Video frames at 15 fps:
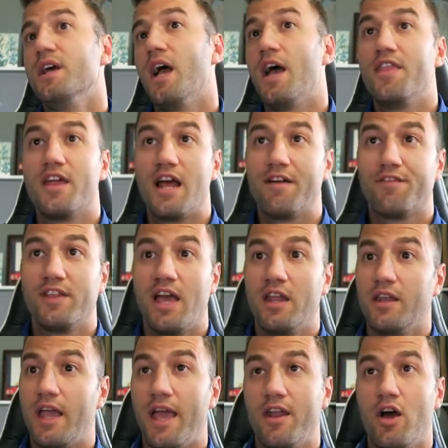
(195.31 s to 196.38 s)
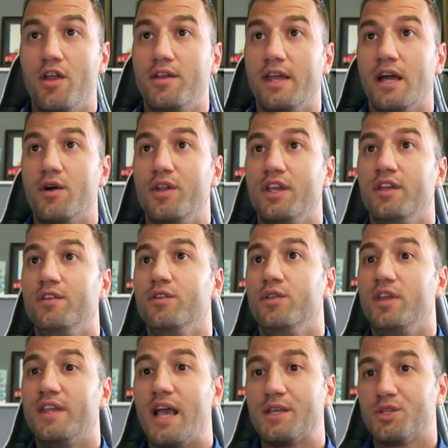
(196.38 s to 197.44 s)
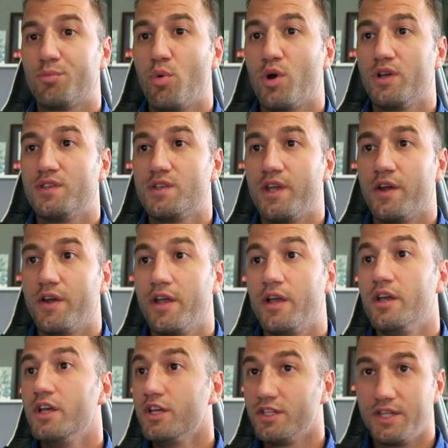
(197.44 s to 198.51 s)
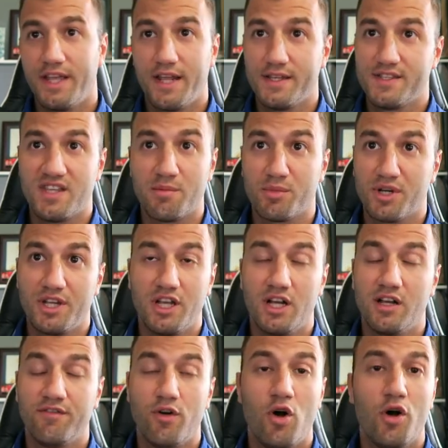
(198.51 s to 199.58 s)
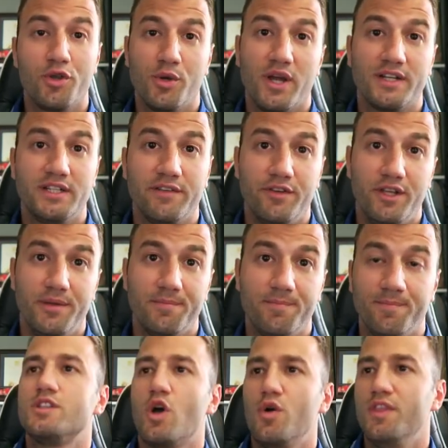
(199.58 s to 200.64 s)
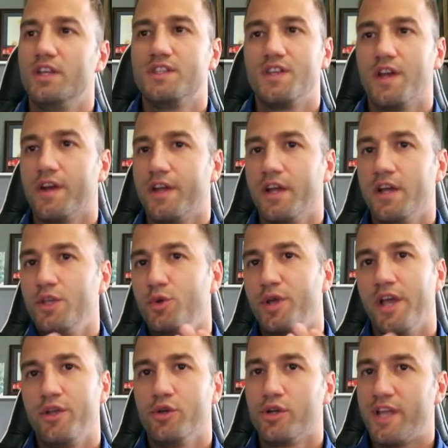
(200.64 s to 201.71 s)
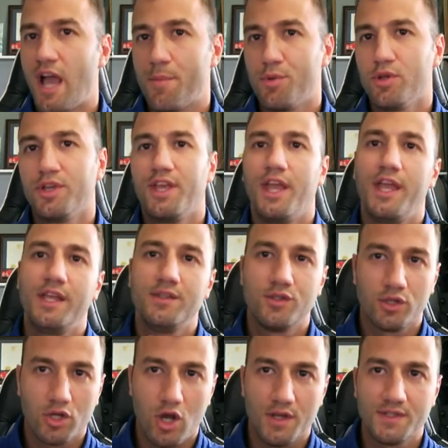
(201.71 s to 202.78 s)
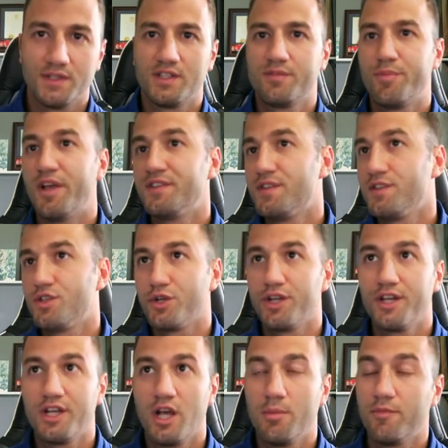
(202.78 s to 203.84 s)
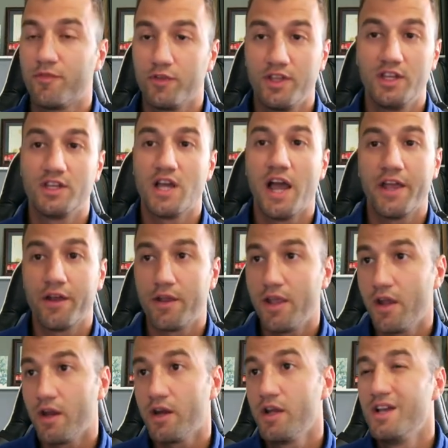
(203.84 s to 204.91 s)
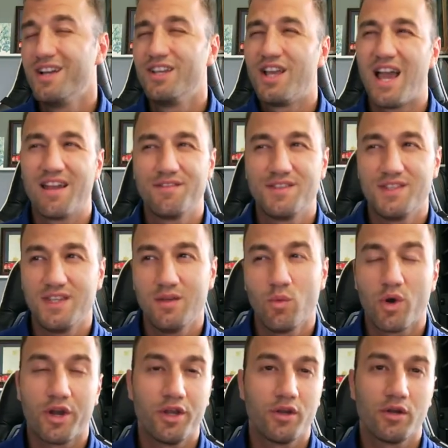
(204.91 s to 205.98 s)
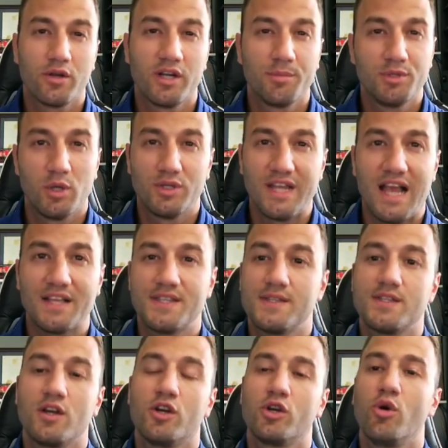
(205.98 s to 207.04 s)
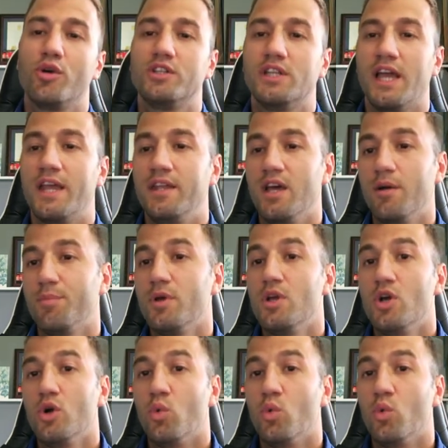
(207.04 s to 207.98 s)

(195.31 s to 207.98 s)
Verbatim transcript: And then after that, head on down into the tax reports area to get a summary of all your activity. So in this area, you get your capital gains, your costs and expenses, your income for the entire year, kind of see where your crypto taxes are going to end up.